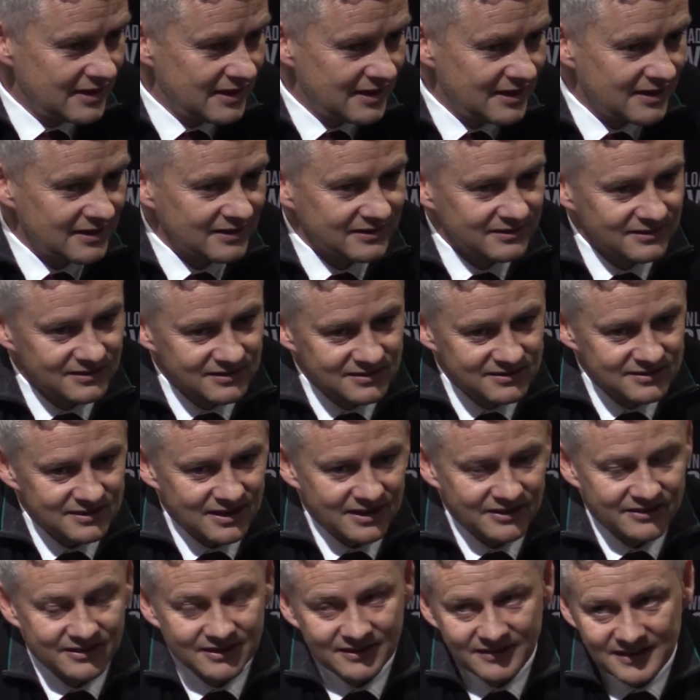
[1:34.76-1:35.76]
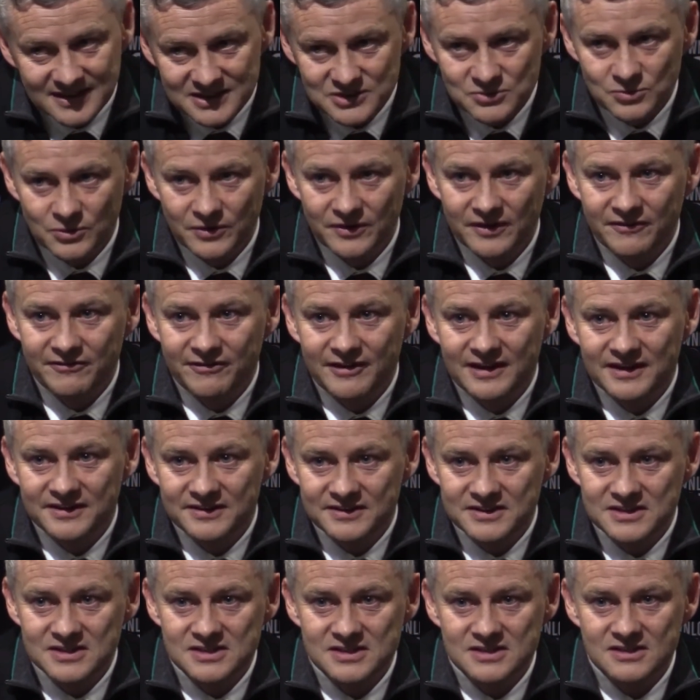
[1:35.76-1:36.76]
And I think that's what the
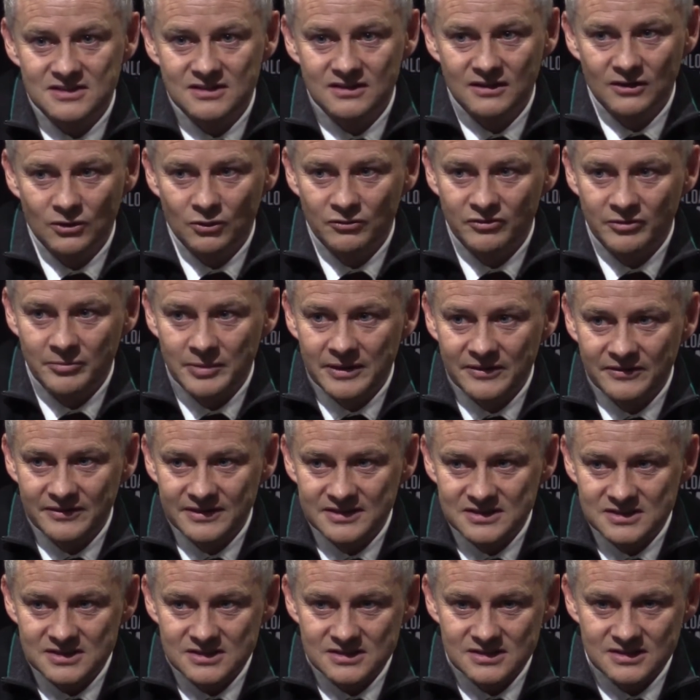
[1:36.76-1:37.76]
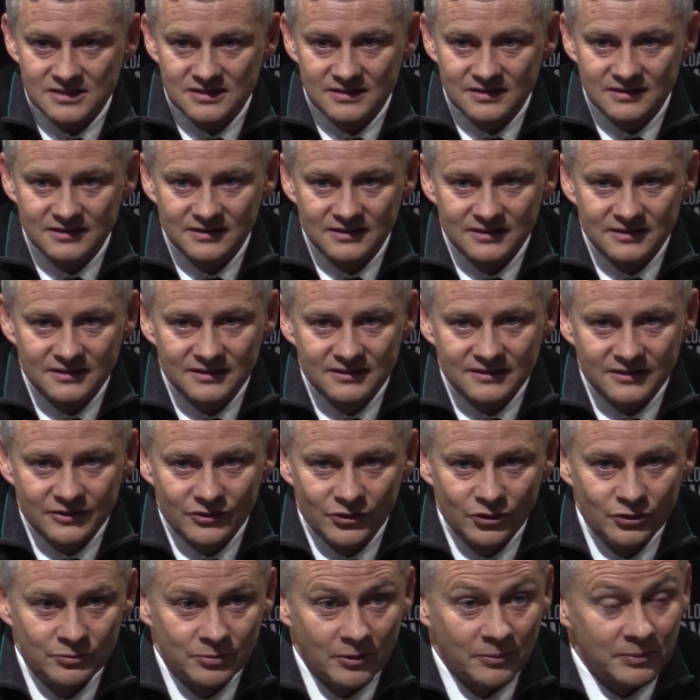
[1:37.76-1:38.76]
fans love about this
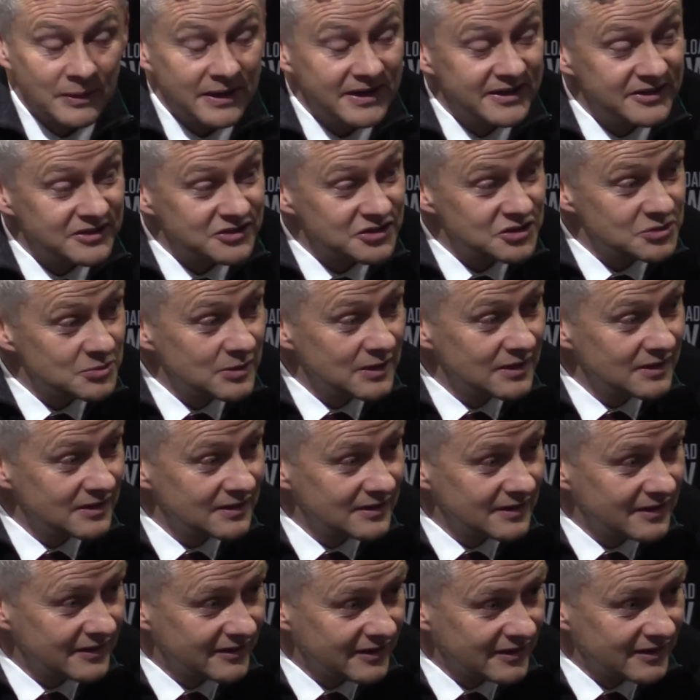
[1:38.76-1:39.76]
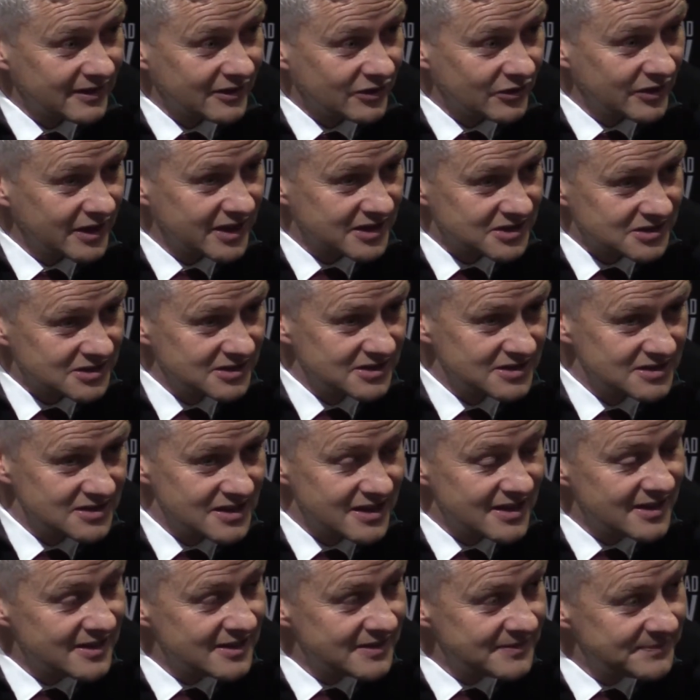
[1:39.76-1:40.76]
group of players as well. I think the connection is
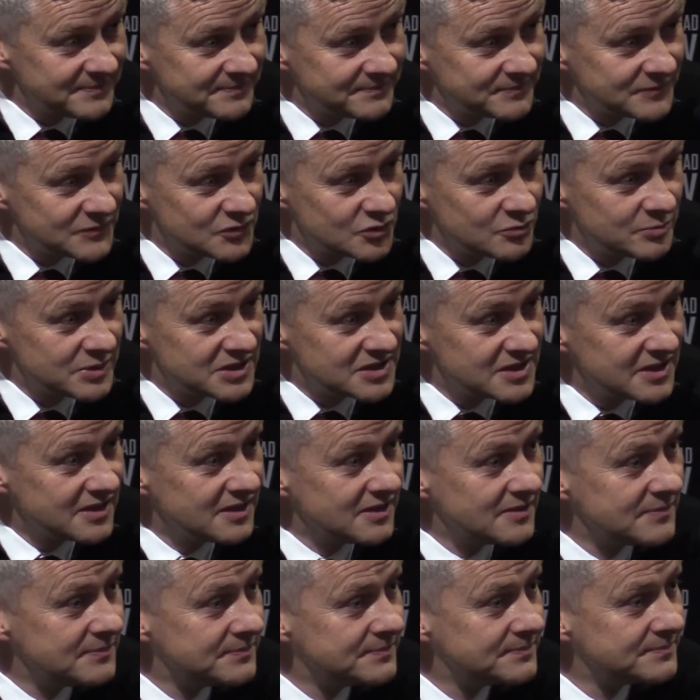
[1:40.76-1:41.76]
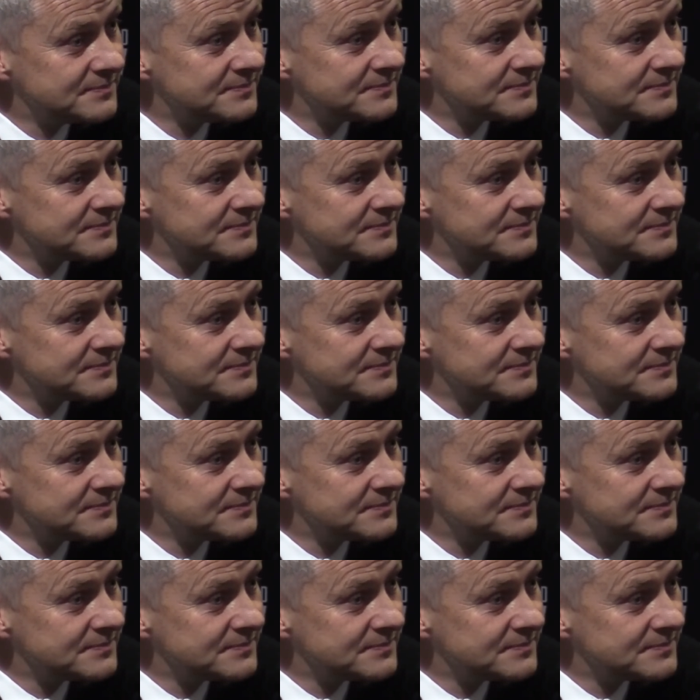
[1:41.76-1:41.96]
there to be seen.